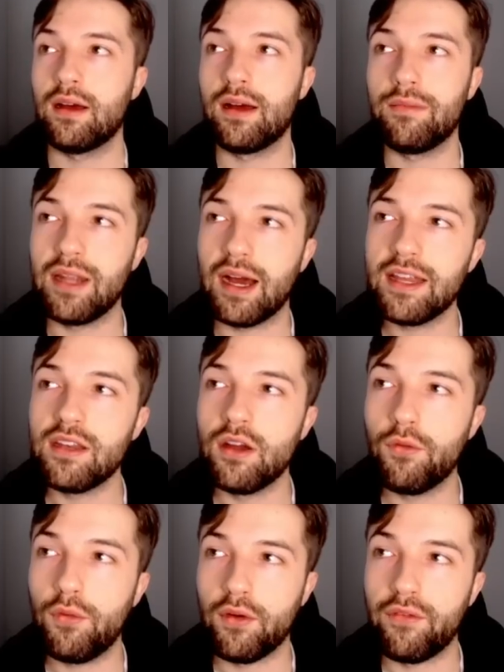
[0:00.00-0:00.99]
I mean, I
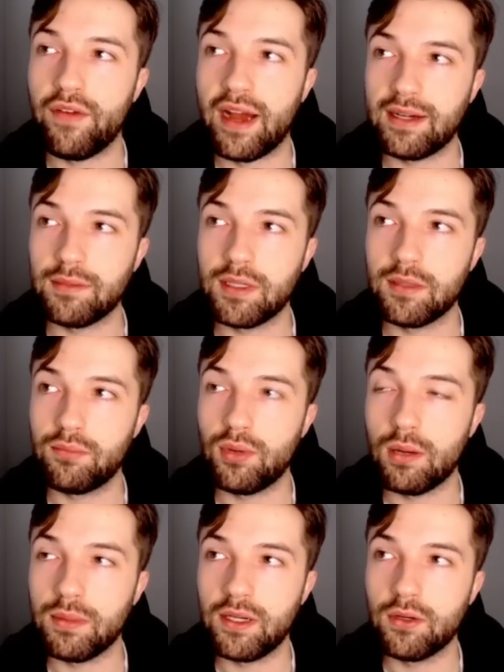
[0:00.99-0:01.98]
know for a fact I'm going to
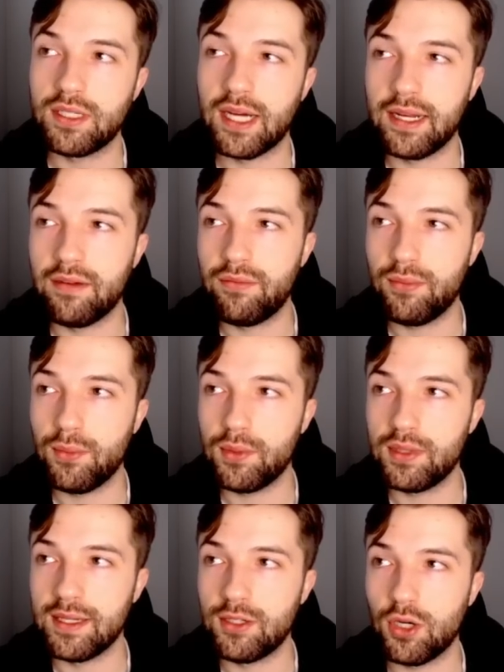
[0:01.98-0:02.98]
probably go tight end
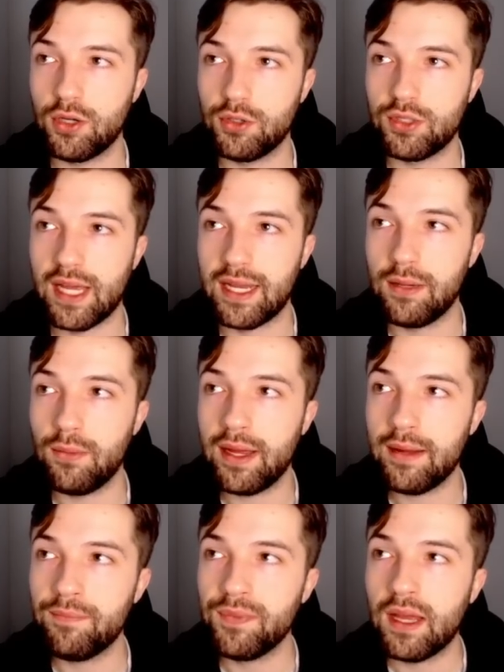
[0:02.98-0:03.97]
for the Chargers
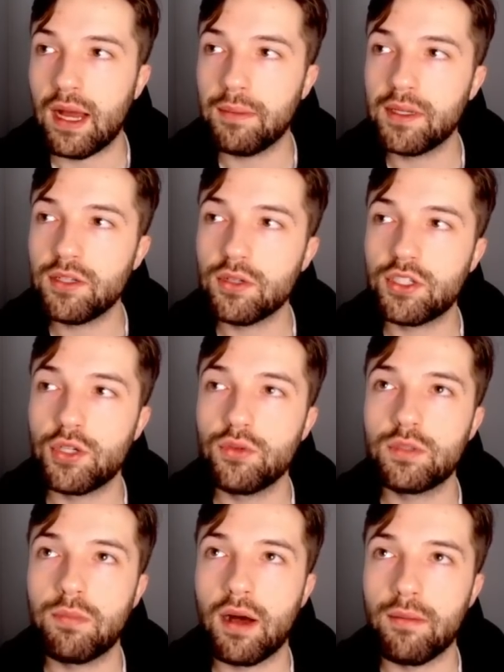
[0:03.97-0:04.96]
anyway. I'm going to do a
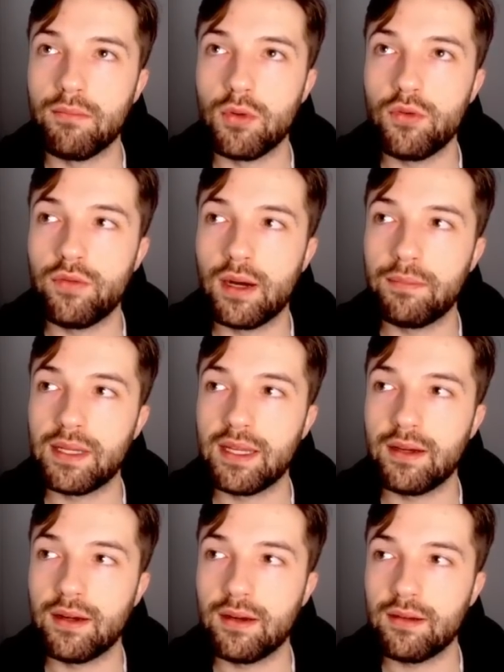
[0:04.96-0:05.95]
two-spot move up
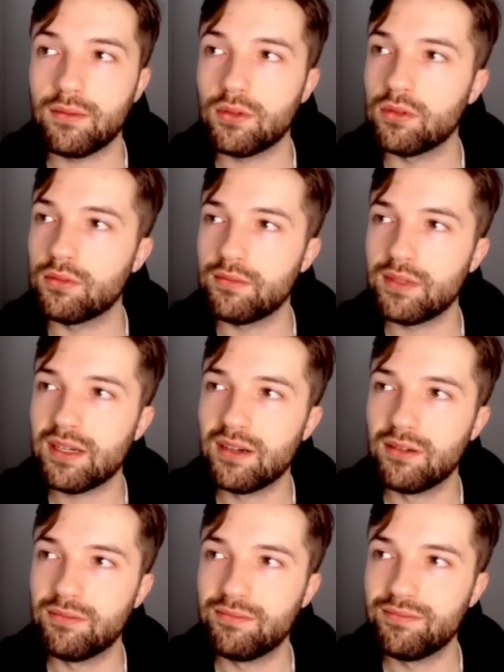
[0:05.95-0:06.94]
here. Well,
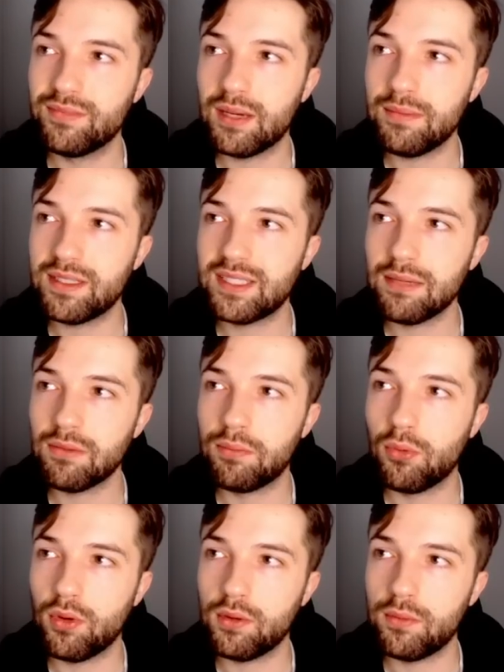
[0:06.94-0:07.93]
no. I mean, Sam
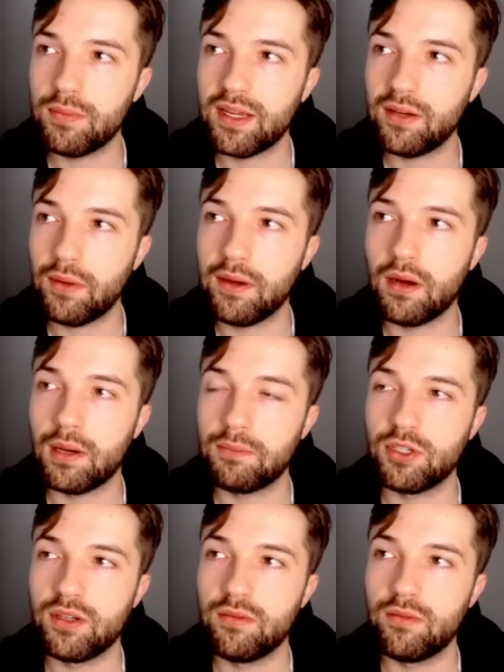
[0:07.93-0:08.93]
Laporta would be a great
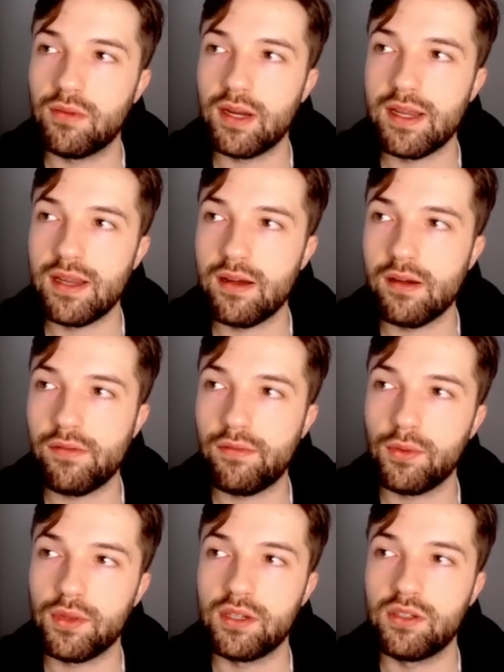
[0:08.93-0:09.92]
option right here
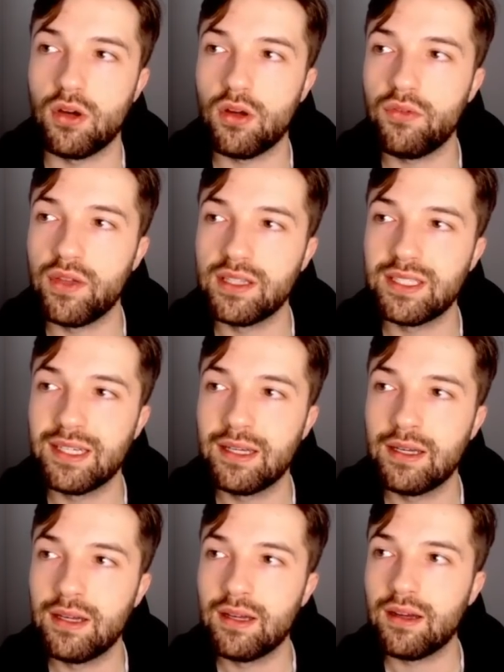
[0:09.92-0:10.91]
for the Dolphins.
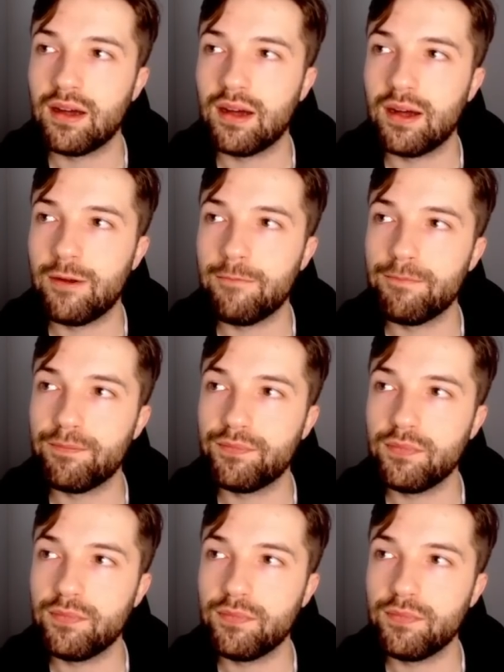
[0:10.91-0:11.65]
I